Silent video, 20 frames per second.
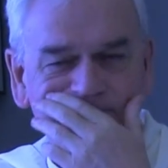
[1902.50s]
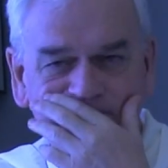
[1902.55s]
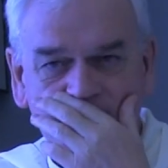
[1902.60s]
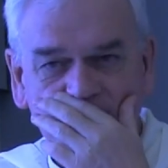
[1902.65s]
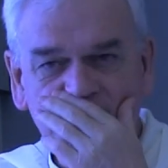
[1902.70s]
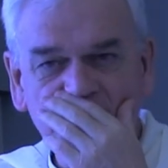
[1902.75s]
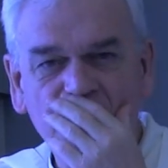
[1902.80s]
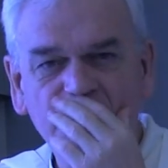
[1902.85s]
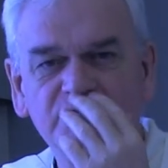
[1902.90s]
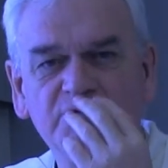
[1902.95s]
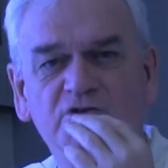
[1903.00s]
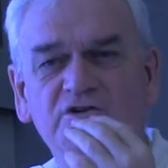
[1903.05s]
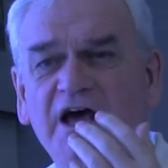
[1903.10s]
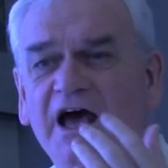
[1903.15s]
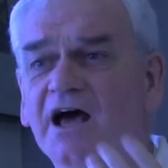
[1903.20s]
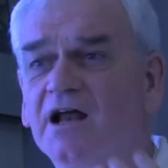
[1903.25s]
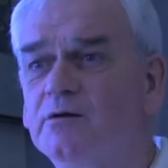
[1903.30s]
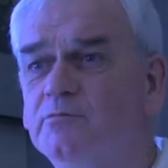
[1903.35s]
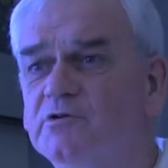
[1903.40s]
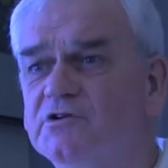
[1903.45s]
we were talking about
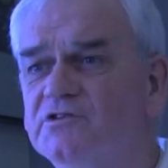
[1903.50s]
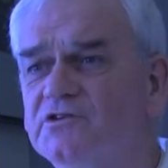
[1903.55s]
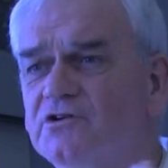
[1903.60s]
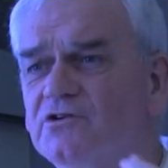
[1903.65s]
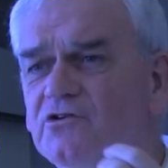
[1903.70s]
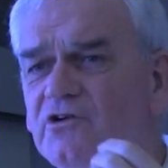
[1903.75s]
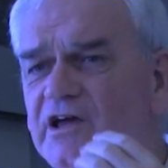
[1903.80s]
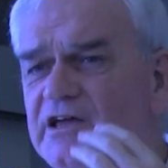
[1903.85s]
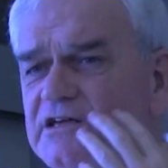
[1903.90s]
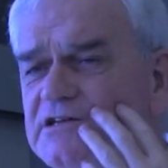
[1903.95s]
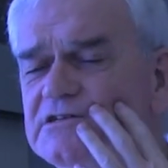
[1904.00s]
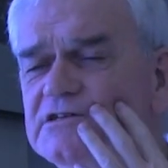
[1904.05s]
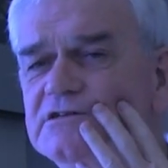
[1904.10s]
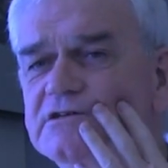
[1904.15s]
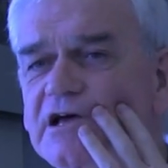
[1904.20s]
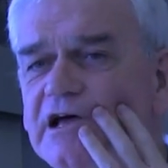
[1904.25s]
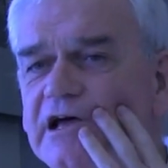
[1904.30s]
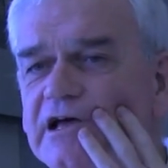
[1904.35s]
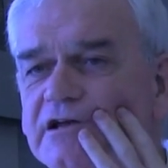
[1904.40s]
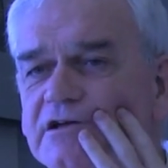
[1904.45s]
Albert the Great
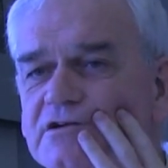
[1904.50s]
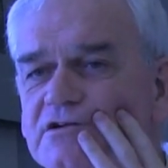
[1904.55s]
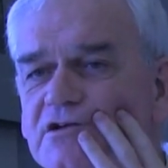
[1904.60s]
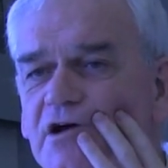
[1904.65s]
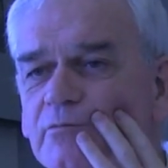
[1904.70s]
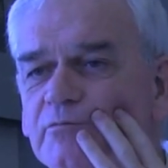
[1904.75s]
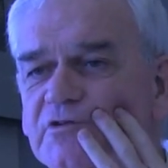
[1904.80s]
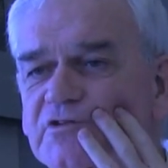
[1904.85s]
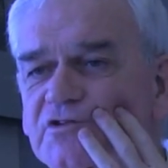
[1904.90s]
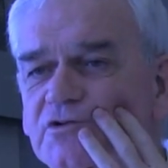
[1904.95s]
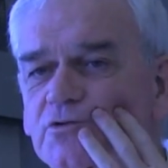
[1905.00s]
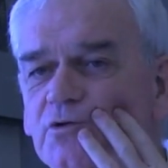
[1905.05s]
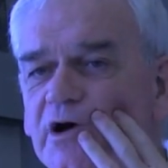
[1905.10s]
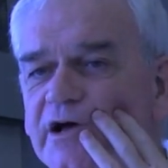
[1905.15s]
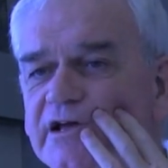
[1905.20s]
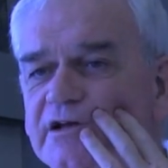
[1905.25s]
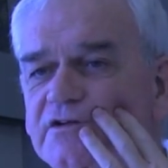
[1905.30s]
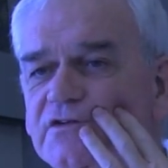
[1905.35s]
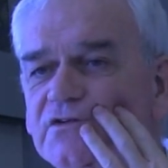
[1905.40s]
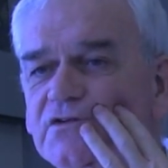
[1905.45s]
and Thomas
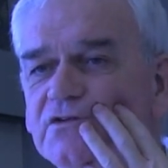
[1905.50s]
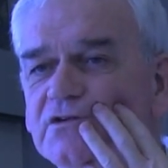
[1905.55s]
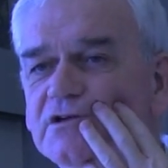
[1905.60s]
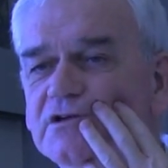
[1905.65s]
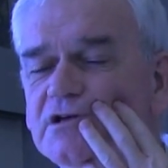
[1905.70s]
Aquinas,